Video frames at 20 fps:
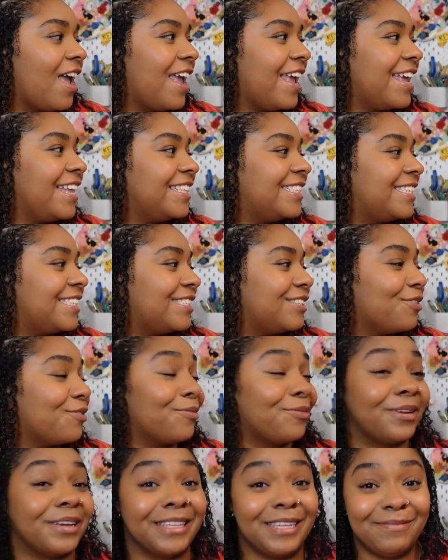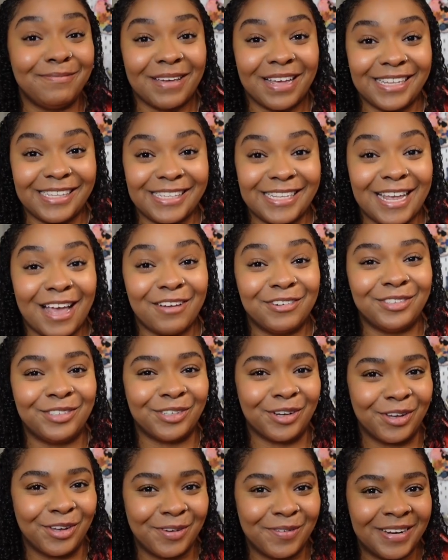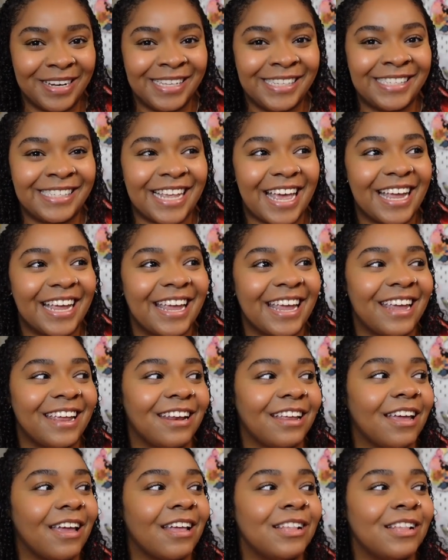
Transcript: it's really messy. I'll show you in a second.